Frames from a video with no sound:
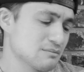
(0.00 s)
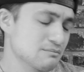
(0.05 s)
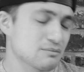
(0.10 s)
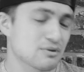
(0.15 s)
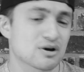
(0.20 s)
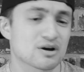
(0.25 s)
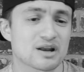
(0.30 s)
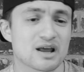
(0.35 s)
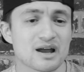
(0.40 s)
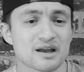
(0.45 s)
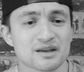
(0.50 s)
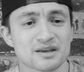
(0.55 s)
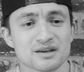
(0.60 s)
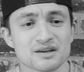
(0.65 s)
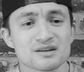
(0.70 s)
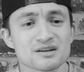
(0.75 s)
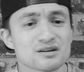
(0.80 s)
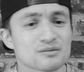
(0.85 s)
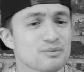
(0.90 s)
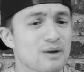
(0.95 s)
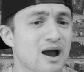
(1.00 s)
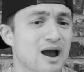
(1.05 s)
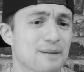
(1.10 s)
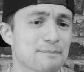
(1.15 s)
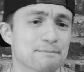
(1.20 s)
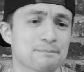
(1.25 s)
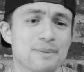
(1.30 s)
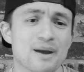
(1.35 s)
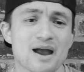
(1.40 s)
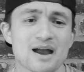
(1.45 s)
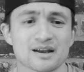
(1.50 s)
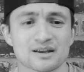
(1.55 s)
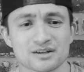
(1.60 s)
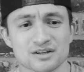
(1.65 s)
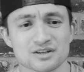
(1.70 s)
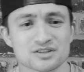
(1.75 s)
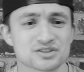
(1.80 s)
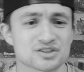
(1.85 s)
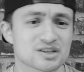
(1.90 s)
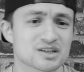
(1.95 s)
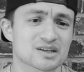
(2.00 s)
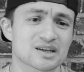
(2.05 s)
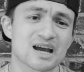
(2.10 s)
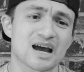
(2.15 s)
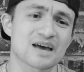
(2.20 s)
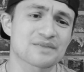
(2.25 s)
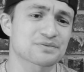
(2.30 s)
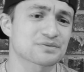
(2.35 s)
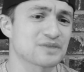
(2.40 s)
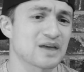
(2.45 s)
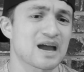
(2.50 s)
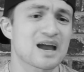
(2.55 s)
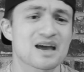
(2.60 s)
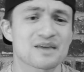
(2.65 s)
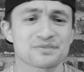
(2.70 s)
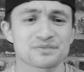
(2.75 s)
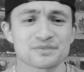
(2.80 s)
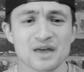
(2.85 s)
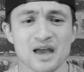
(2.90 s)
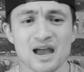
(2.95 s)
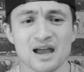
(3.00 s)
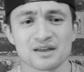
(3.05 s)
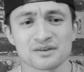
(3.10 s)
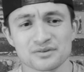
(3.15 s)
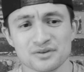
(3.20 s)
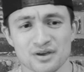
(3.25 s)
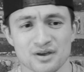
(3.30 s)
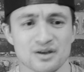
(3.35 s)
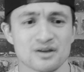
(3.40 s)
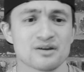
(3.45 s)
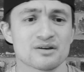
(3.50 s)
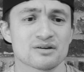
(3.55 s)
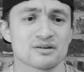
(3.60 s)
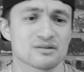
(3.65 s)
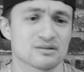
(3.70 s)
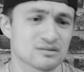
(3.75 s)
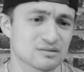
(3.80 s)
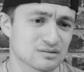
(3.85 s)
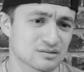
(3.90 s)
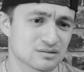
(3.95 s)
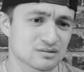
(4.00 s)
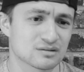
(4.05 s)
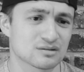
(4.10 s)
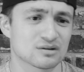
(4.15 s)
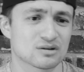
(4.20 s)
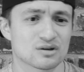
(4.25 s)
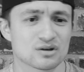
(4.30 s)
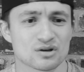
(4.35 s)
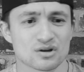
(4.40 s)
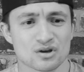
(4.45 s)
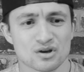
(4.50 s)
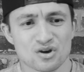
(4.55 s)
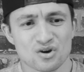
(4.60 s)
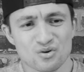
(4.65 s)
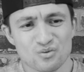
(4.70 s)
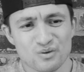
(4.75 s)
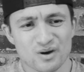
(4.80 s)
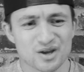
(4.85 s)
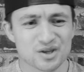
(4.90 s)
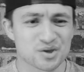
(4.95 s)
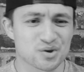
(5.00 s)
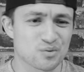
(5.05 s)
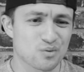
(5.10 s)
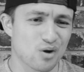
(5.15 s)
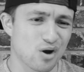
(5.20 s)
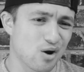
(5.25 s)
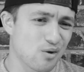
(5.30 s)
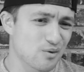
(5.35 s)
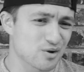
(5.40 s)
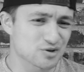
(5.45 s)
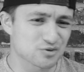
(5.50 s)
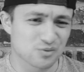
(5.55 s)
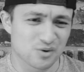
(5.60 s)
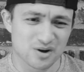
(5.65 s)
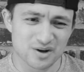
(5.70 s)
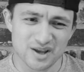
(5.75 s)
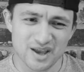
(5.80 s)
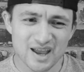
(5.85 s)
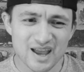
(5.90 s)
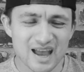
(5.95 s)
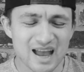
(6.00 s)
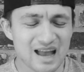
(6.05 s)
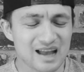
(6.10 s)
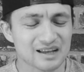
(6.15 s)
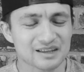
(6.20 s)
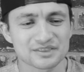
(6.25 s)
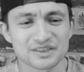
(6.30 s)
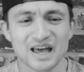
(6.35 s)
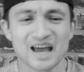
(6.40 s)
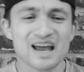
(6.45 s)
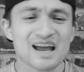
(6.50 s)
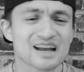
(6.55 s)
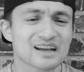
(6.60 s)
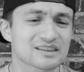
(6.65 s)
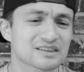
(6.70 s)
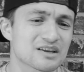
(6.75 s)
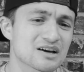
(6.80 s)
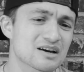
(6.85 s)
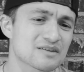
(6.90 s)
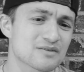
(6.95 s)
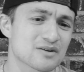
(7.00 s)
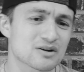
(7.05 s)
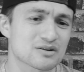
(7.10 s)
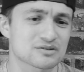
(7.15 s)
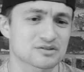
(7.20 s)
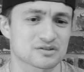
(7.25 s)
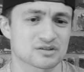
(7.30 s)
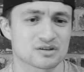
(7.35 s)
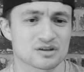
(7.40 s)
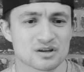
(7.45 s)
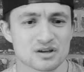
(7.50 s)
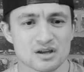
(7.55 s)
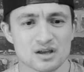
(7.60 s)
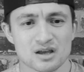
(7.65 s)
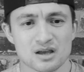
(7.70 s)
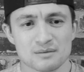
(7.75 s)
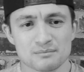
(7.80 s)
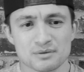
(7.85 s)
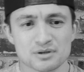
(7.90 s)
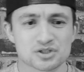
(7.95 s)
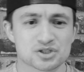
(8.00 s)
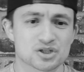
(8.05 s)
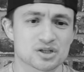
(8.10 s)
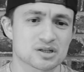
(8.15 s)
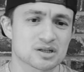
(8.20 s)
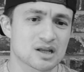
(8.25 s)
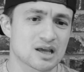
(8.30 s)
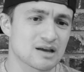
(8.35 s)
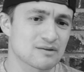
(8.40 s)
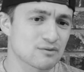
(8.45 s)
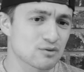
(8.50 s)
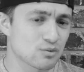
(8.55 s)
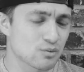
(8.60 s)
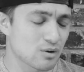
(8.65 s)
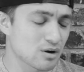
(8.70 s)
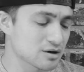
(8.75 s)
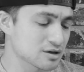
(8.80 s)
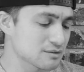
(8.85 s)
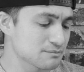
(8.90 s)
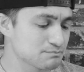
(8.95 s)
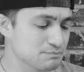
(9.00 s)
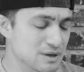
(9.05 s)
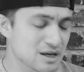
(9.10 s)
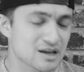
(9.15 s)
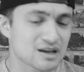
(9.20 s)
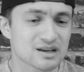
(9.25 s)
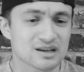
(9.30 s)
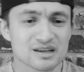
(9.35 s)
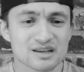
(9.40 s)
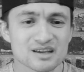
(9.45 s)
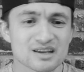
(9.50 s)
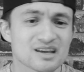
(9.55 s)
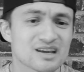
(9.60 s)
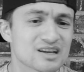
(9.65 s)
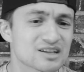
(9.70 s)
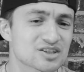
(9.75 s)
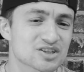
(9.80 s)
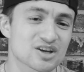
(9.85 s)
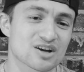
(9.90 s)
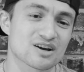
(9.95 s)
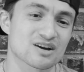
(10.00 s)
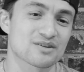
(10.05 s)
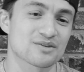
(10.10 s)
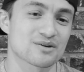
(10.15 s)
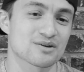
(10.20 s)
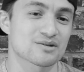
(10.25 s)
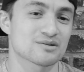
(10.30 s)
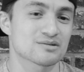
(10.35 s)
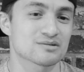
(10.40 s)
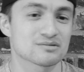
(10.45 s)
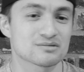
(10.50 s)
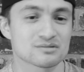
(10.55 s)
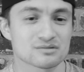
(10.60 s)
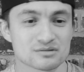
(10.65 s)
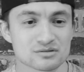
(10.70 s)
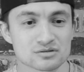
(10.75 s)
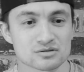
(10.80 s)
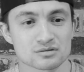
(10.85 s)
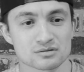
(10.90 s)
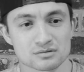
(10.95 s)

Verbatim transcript: But I hit right back cause you got that, that, yeah. Well, you always wanna act like lovers, but you never wanna be each other's.